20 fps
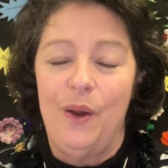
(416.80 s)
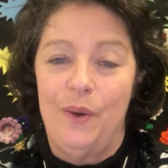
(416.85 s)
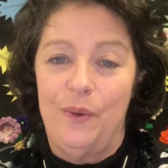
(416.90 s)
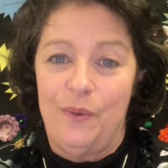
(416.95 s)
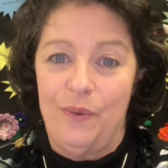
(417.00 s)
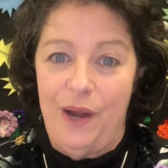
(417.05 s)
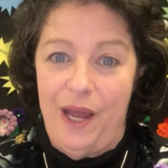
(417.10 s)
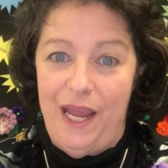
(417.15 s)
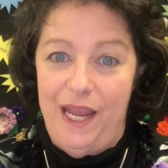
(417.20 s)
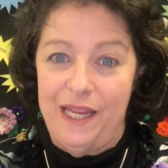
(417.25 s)

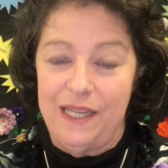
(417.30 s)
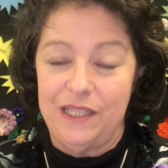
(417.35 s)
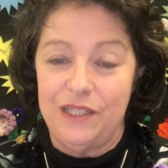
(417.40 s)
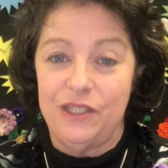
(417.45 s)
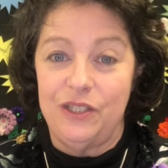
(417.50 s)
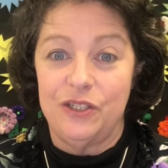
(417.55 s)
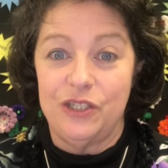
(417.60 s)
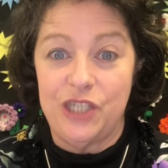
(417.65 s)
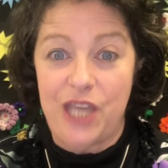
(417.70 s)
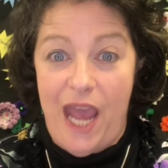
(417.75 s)
Right,
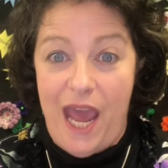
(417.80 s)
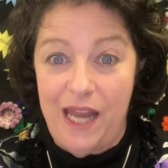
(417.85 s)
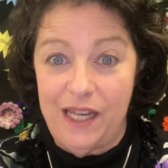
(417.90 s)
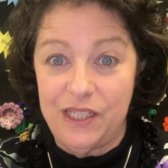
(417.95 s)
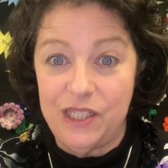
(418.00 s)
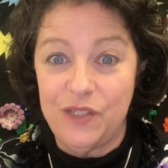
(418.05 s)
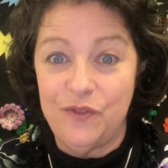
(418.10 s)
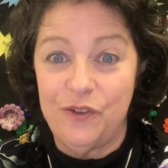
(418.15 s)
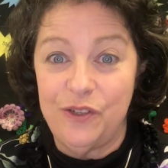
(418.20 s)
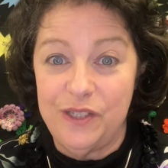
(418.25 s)
your
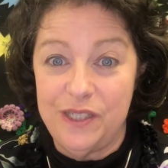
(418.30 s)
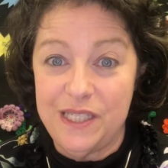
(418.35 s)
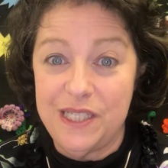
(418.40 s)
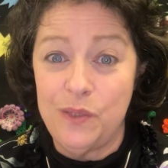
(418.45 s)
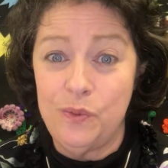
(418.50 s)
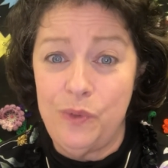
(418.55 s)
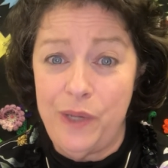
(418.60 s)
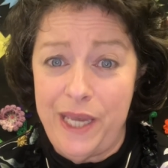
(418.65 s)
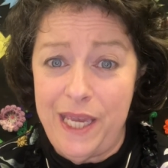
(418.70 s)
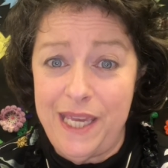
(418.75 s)
challenge for
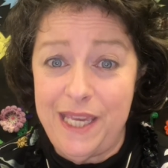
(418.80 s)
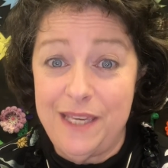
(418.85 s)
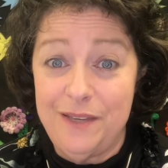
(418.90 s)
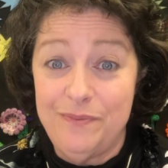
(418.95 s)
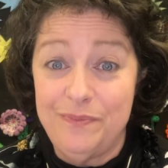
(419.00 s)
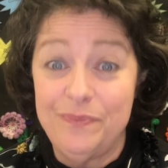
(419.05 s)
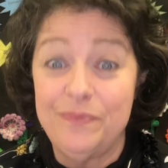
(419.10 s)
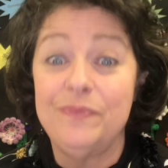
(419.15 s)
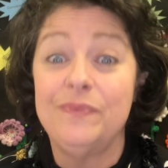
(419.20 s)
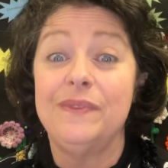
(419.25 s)
this week
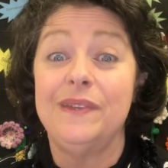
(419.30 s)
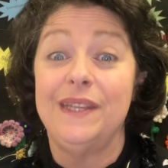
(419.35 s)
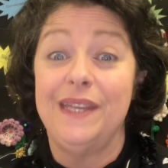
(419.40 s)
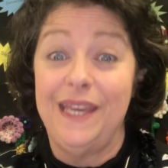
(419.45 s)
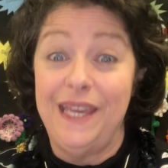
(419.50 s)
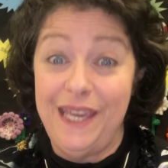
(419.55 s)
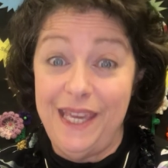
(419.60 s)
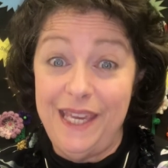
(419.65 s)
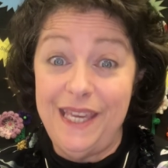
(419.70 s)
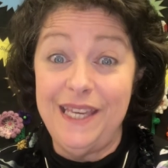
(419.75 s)

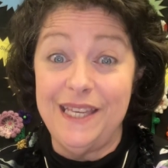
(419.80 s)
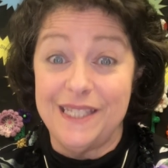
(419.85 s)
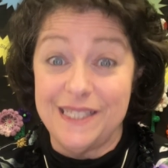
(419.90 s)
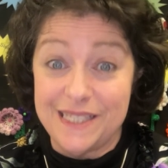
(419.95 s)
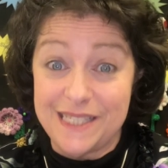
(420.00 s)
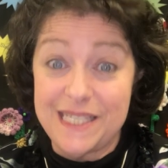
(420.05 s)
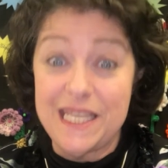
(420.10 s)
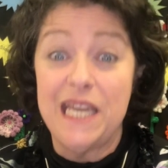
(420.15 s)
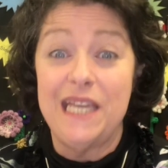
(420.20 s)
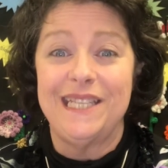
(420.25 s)

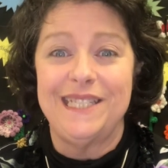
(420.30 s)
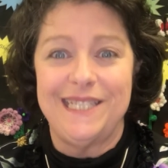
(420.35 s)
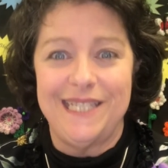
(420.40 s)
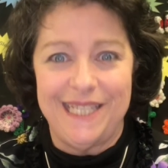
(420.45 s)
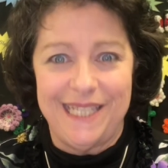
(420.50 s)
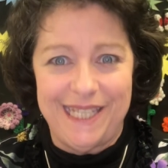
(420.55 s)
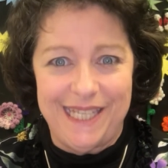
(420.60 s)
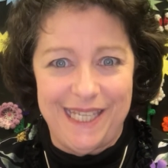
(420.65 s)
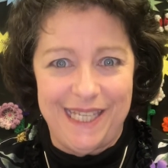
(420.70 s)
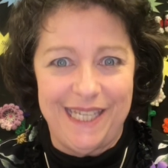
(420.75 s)
is
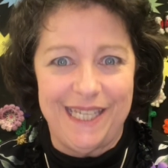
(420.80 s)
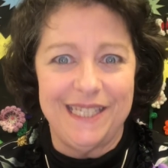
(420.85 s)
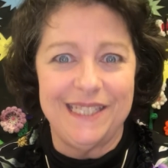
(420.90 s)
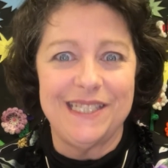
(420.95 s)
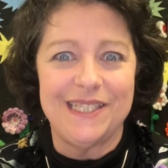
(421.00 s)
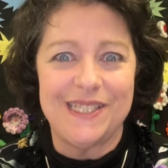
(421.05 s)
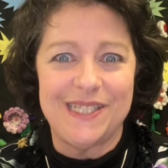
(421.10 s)
to get